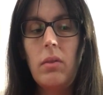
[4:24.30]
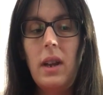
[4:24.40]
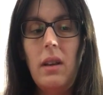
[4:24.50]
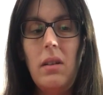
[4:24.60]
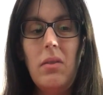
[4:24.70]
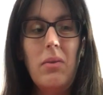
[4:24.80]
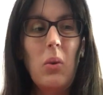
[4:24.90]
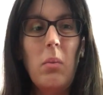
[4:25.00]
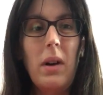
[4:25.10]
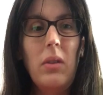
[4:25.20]

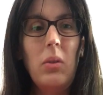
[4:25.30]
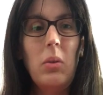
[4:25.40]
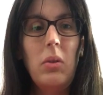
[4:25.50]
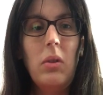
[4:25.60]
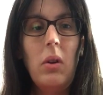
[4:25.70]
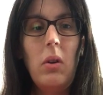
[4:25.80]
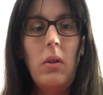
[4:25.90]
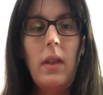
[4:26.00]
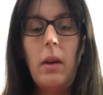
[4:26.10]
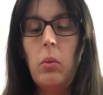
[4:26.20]
3-4 months or
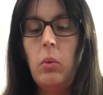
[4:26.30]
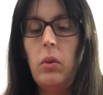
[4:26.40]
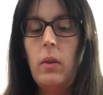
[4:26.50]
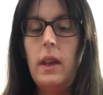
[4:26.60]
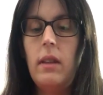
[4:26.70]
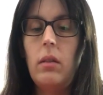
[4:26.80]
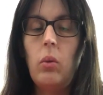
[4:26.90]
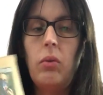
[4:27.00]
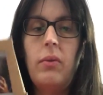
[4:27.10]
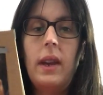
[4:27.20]
so, they will do these
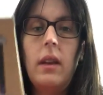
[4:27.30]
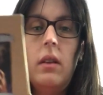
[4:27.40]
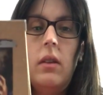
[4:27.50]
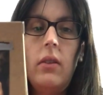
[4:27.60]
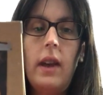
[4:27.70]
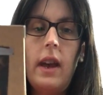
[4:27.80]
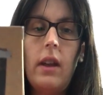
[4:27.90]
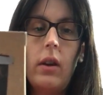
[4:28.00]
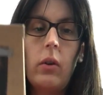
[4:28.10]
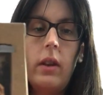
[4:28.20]
little figures,
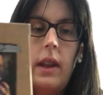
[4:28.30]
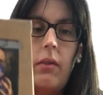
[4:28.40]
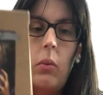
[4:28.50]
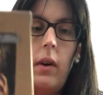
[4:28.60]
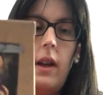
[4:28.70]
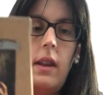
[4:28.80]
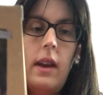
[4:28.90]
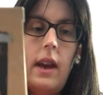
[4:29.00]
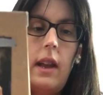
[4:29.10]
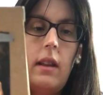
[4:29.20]
and I got another one,
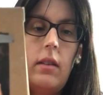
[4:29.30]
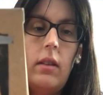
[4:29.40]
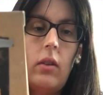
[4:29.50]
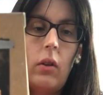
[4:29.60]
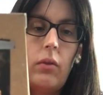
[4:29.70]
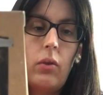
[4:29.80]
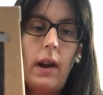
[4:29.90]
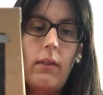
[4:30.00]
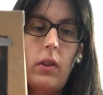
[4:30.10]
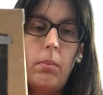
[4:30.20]
and this is of
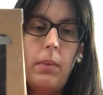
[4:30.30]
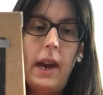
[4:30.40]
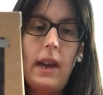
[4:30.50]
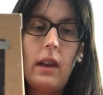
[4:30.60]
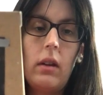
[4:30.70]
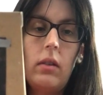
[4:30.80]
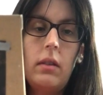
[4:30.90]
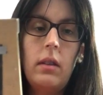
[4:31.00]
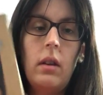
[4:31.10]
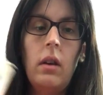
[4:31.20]
Travis
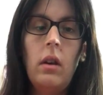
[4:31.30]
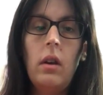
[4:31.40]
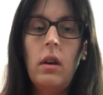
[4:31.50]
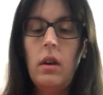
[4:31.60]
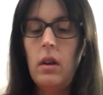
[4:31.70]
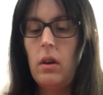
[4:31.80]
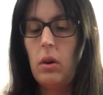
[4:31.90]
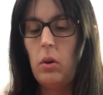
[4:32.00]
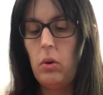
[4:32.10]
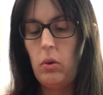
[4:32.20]
Banks,
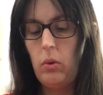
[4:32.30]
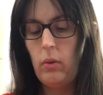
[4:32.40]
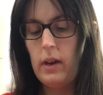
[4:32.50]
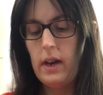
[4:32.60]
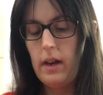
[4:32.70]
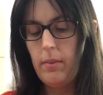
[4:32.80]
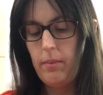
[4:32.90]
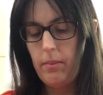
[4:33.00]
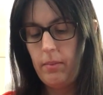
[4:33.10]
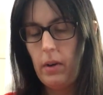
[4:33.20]
who
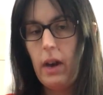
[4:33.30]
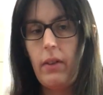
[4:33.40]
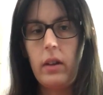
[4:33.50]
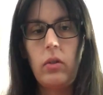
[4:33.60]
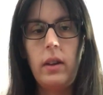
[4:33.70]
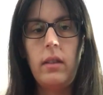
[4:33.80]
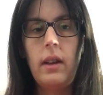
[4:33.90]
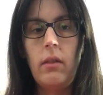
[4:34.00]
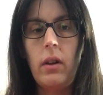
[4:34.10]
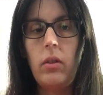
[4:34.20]
I've actually
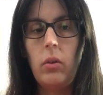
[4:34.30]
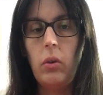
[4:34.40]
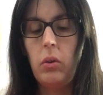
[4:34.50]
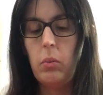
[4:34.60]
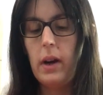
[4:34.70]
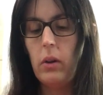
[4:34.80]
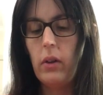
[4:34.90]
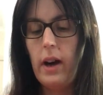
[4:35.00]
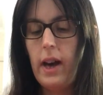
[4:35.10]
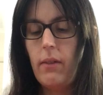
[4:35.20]
seen wrestle as well
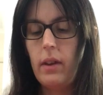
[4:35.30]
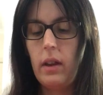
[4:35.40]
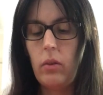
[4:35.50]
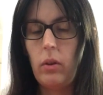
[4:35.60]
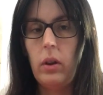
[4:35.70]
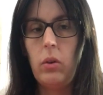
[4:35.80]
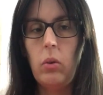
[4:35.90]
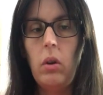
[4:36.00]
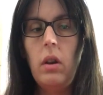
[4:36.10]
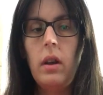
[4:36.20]
live, and he's really
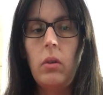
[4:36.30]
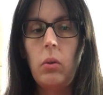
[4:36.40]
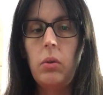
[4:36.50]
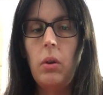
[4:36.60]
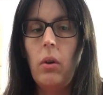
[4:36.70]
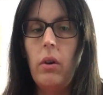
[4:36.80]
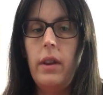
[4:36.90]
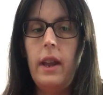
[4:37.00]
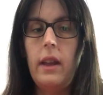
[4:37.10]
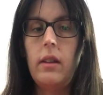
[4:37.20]
good. He's also
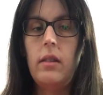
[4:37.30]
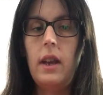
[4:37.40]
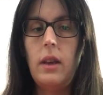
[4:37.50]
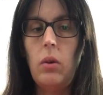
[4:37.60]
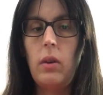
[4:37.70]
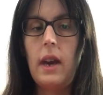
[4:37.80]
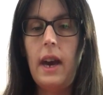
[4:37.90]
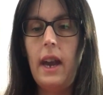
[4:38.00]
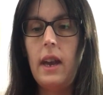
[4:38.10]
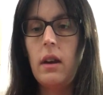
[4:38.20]
on NXT
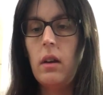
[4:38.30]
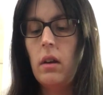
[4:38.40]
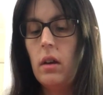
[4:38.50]
UK,